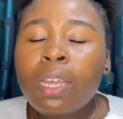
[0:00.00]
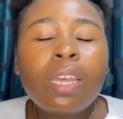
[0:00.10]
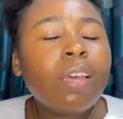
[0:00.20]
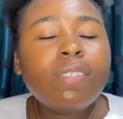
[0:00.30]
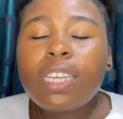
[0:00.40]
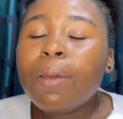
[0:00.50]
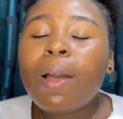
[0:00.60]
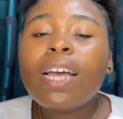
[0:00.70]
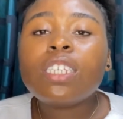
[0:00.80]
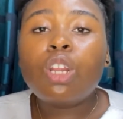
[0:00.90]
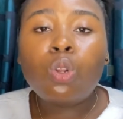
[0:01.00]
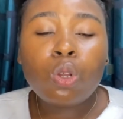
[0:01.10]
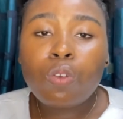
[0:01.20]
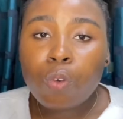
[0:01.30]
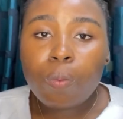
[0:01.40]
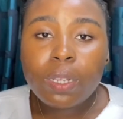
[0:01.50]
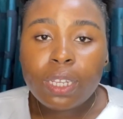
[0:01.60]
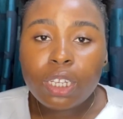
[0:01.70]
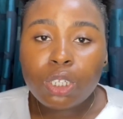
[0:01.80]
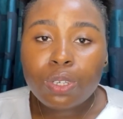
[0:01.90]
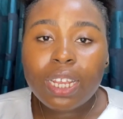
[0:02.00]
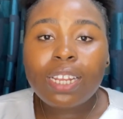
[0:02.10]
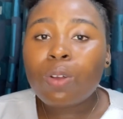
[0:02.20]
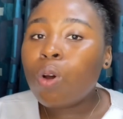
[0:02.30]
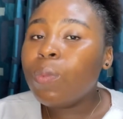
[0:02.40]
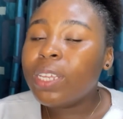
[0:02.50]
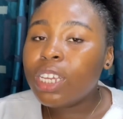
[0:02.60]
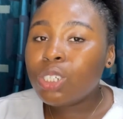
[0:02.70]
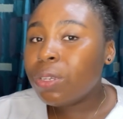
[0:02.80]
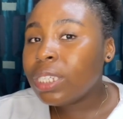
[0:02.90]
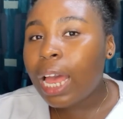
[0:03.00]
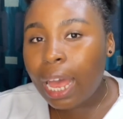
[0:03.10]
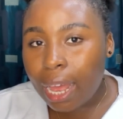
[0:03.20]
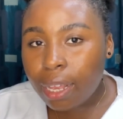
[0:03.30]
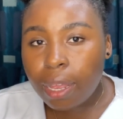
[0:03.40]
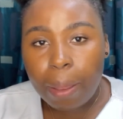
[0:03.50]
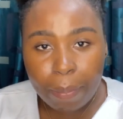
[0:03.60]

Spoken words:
FGM has a lot of complications, and the complications are